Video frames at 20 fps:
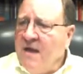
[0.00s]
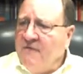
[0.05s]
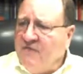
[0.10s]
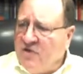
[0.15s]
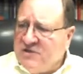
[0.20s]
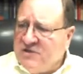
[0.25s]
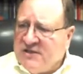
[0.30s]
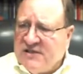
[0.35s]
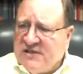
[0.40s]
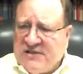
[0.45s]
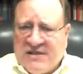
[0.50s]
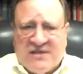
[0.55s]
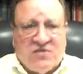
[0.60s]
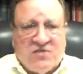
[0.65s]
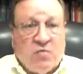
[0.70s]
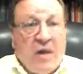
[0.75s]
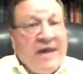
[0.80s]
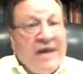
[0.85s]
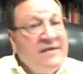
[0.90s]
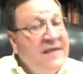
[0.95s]
versus
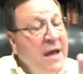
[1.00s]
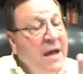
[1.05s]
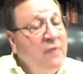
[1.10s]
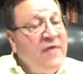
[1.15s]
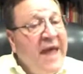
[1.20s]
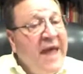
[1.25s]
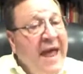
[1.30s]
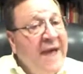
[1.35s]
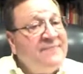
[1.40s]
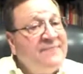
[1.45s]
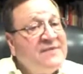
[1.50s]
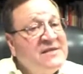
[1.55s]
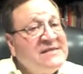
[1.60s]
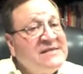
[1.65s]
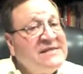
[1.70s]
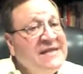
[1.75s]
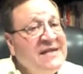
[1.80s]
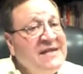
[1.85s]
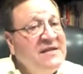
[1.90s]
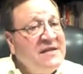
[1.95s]
this way? Now they have to
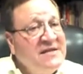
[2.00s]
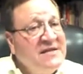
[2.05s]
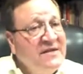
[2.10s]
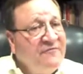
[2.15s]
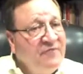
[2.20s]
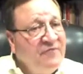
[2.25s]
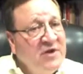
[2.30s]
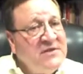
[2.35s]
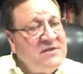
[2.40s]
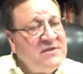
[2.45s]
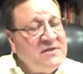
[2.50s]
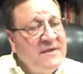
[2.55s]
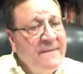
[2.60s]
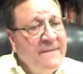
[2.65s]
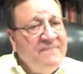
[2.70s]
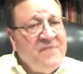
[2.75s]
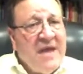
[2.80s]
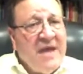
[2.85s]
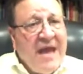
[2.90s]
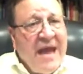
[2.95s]
see the difference,
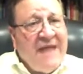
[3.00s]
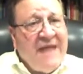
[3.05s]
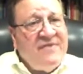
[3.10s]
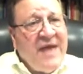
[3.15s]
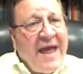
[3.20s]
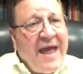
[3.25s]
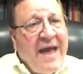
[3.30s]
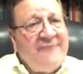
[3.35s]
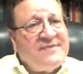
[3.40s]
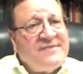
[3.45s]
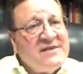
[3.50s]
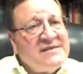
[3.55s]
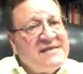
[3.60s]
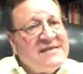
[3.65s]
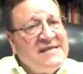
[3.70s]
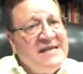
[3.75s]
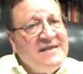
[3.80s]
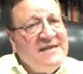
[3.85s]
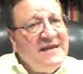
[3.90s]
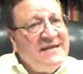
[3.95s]
and they have to
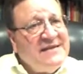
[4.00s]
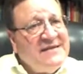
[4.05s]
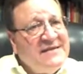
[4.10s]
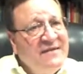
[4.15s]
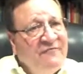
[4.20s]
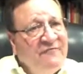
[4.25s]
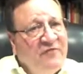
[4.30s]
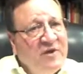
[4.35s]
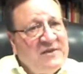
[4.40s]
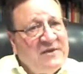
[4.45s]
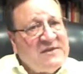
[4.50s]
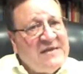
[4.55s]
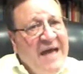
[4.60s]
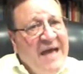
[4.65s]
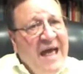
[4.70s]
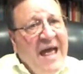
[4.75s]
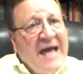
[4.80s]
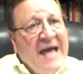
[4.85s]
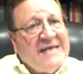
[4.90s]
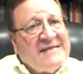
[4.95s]
see the difference
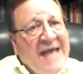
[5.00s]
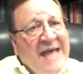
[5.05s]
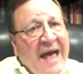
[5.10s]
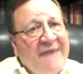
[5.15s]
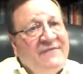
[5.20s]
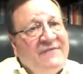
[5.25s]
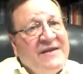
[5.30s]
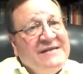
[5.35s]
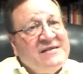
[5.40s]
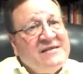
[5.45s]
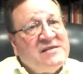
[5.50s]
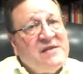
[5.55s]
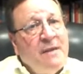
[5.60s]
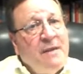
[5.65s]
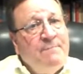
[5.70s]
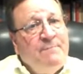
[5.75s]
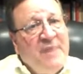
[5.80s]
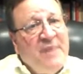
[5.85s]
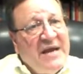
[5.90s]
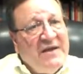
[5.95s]
as having
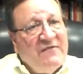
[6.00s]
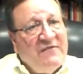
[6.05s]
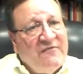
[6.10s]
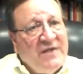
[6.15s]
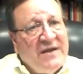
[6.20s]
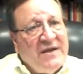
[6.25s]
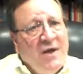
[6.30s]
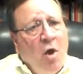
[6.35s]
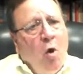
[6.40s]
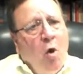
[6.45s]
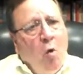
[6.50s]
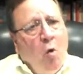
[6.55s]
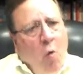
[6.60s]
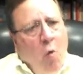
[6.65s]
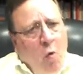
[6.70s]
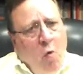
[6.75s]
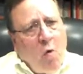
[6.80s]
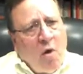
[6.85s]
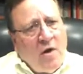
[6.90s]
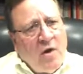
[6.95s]
some benefit
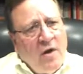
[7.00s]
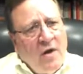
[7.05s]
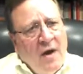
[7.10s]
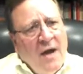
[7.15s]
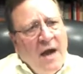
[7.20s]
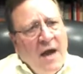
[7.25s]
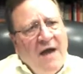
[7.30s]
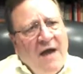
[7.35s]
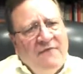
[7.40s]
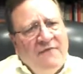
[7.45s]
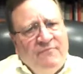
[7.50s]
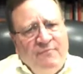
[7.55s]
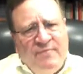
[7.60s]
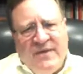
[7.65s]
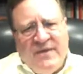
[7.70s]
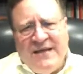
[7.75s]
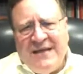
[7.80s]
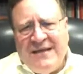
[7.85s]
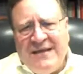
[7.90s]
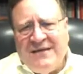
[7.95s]
or of
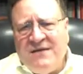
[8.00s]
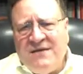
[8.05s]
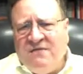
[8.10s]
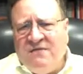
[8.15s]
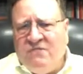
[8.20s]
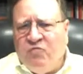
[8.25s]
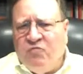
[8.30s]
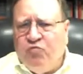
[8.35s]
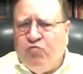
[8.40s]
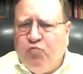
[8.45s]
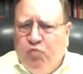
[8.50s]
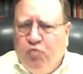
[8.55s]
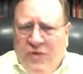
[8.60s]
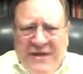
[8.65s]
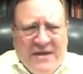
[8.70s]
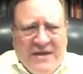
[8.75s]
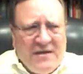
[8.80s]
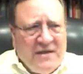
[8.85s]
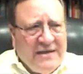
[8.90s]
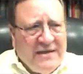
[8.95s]
being
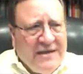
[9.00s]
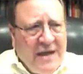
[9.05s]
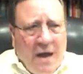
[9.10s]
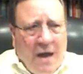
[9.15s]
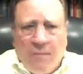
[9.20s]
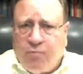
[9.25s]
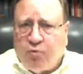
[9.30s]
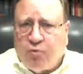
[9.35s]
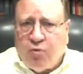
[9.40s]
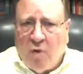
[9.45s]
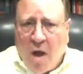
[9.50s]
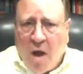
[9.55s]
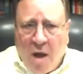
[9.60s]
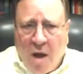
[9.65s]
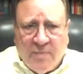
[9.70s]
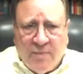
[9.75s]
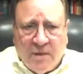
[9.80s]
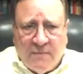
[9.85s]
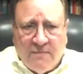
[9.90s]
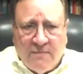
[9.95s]
really a
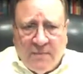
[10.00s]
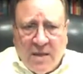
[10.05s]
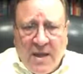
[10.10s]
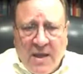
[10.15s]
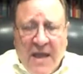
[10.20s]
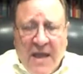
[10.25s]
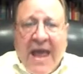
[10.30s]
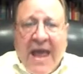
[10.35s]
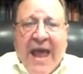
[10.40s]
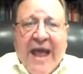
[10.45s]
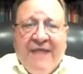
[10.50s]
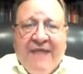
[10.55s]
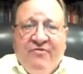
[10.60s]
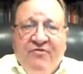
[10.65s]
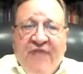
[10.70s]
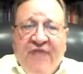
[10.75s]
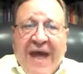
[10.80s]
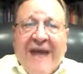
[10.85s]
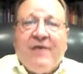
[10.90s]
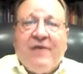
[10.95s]
problem.
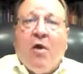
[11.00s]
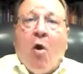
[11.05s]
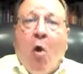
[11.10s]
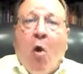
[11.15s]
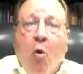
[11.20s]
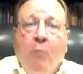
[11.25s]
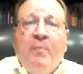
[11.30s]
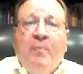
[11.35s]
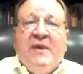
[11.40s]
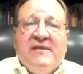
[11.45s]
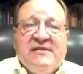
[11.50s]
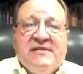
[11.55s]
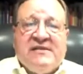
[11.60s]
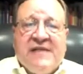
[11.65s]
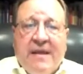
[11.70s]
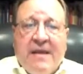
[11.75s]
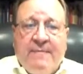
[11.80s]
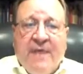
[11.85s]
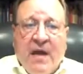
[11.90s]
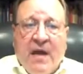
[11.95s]
And that opens
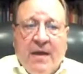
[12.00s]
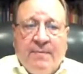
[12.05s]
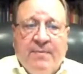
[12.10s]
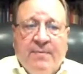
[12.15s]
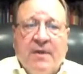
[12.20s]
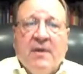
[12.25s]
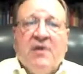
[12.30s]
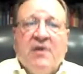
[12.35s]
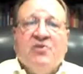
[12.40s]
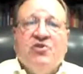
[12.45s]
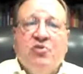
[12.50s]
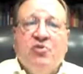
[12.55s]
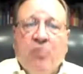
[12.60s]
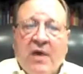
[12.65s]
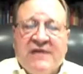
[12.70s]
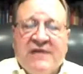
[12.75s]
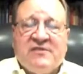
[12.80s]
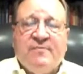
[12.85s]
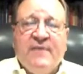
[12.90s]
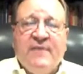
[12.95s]
them up to
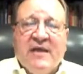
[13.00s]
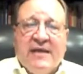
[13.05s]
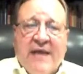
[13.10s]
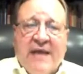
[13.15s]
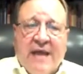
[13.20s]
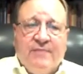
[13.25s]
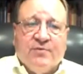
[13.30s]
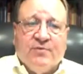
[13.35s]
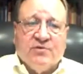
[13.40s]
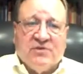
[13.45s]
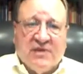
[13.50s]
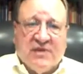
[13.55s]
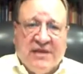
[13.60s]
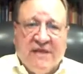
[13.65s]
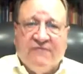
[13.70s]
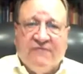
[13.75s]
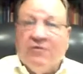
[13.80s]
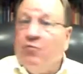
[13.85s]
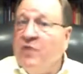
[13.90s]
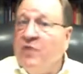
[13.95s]
us being able to
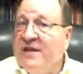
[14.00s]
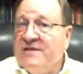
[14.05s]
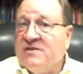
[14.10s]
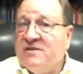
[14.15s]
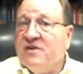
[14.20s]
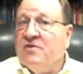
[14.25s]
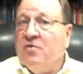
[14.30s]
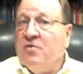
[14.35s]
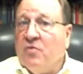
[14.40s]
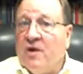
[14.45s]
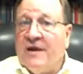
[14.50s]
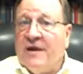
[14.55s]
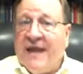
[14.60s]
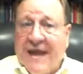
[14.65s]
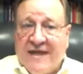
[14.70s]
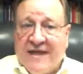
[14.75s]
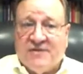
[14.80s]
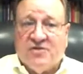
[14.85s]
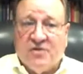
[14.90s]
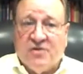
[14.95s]
give a reason or an
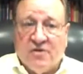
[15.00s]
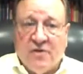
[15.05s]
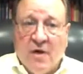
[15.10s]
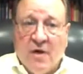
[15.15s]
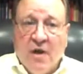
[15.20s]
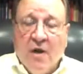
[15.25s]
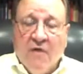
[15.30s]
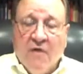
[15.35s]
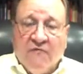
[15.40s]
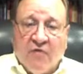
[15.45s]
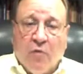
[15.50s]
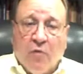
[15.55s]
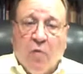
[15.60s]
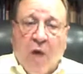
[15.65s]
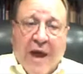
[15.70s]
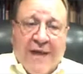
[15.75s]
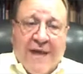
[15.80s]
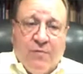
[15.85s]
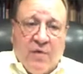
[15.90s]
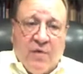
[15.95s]
answer for
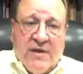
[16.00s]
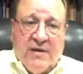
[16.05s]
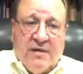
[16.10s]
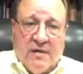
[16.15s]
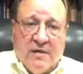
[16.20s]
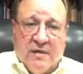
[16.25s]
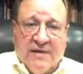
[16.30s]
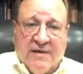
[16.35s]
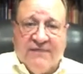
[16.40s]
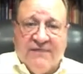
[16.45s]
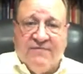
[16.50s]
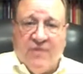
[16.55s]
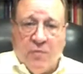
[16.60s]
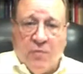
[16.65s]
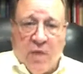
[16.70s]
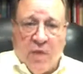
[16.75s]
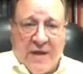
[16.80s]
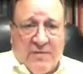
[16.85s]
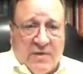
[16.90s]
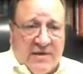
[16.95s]
why we live the
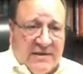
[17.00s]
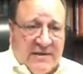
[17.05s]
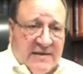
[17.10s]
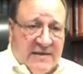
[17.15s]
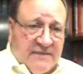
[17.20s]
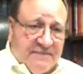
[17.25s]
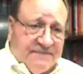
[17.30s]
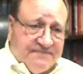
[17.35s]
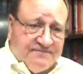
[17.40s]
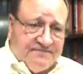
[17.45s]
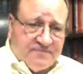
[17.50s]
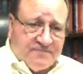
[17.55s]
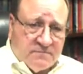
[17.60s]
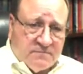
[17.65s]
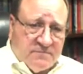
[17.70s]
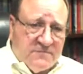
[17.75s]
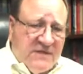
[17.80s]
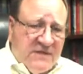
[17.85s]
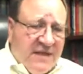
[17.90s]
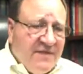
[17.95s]
way we live.
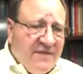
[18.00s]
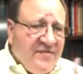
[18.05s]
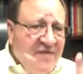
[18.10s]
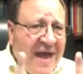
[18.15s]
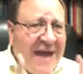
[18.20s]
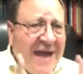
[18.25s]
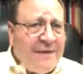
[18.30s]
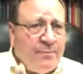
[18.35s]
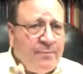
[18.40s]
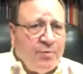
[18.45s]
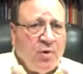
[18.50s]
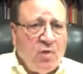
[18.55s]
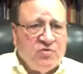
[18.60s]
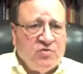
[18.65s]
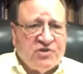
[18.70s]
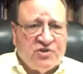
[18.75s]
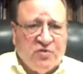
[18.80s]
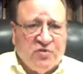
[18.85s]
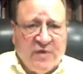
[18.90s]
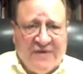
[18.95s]
That
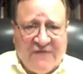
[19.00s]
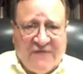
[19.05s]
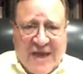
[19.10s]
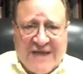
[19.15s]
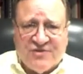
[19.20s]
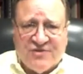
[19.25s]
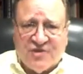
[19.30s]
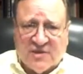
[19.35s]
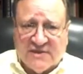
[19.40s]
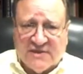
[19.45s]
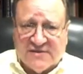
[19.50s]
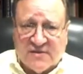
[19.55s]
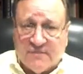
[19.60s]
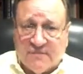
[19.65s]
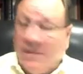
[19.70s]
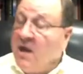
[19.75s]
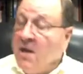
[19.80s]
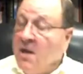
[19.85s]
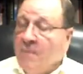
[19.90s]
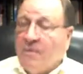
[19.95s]
approach to
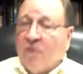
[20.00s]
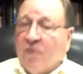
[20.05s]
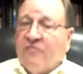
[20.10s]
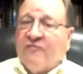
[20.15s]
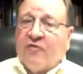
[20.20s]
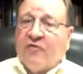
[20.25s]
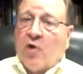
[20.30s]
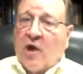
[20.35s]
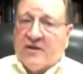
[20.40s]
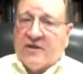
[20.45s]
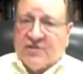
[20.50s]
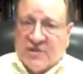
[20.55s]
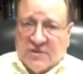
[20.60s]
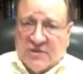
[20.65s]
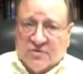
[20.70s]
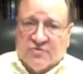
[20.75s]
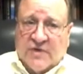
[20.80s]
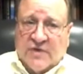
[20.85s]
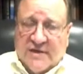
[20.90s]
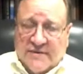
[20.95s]
evangelism, both for our
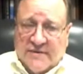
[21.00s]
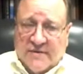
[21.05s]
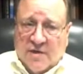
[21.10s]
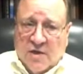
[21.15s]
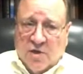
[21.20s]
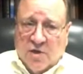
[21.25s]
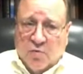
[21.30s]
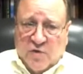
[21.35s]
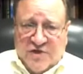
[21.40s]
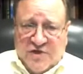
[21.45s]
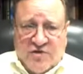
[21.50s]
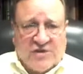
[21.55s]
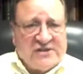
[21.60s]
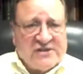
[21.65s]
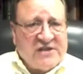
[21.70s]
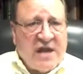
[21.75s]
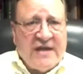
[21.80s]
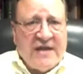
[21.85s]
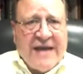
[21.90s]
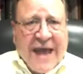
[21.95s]
children, when your
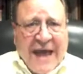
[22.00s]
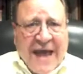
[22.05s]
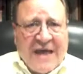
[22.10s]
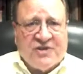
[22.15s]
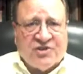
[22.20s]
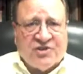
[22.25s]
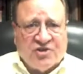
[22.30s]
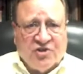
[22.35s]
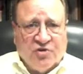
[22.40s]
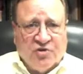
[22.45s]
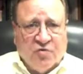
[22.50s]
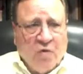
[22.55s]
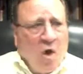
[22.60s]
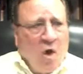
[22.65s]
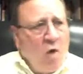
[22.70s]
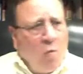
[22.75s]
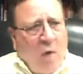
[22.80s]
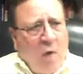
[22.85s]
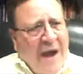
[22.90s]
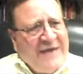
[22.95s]
son asks you,
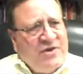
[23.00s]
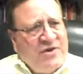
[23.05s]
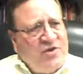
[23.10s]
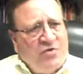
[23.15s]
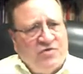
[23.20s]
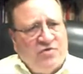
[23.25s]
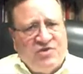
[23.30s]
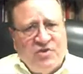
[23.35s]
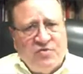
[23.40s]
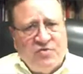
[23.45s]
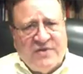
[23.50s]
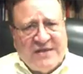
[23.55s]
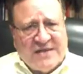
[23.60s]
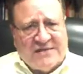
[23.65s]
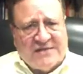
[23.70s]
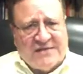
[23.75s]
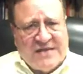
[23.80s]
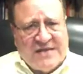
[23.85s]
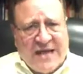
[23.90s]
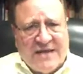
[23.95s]
why do you do
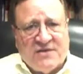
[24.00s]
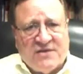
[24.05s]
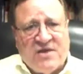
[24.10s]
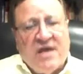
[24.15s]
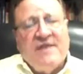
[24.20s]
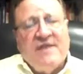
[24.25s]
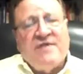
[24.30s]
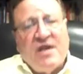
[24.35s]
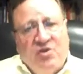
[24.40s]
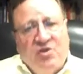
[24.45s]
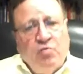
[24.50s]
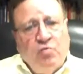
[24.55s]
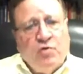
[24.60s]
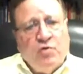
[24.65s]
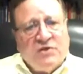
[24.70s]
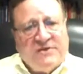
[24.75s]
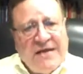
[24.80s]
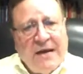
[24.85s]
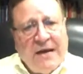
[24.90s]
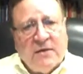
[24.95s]
these things? Then you
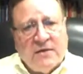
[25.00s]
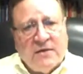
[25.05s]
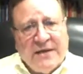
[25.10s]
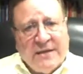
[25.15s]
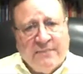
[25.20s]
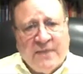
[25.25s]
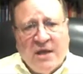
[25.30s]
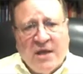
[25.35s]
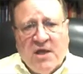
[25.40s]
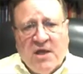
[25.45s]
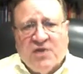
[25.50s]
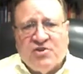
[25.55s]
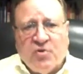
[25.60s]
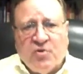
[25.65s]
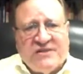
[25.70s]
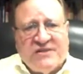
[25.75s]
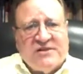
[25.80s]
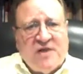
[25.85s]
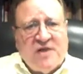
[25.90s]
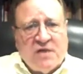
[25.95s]
will tell him.
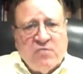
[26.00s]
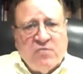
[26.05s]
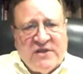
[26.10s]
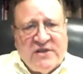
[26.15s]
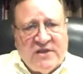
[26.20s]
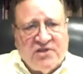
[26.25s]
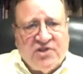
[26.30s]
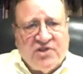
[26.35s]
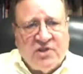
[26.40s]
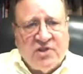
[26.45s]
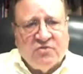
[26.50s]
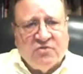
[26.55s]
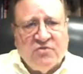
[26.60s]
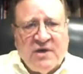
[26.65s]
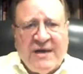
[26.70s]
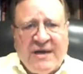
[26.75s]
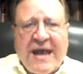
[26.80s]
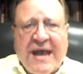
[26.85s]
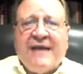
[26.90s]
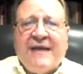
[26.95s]
So it's done with the
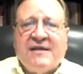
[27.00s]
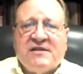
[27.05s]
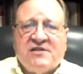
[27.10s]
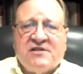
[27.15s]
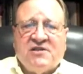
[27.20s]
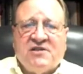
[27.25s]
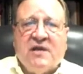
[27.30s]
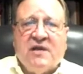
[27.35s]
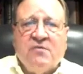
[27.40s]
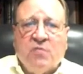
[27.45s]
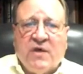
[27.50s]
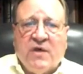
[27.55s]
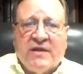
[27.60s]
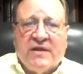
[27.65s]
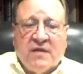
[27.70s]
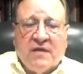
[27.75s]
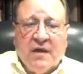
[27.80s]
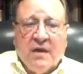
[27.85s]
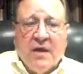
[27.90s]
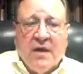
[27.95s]
children, and it's done
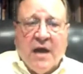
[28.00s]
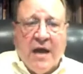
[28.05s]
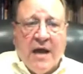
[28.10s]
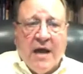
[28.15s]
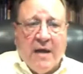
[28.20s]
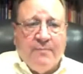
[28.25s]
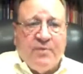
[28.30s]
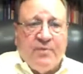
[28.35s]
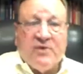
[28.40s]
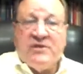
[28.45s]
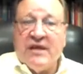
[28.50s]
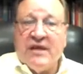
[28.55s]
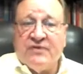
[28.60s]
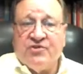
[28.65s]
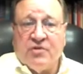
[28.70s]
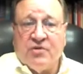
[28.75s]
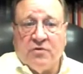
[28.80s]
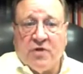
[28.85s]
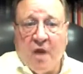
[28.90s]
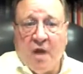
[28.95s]
with
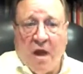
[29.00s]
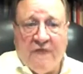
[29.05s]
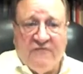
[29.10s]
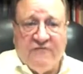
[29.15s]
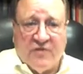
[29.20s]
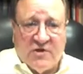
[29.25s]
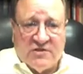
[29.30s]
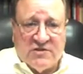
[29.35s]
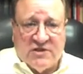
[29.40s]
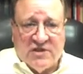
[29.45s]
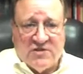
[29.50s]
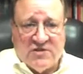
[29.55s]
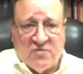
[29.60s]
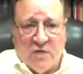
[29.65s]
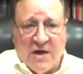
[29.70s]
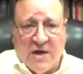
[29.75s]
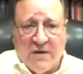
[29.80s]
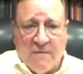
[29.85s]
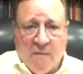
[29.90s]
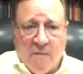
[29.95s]
potential converts as
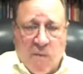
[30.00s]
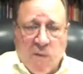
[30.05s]
well.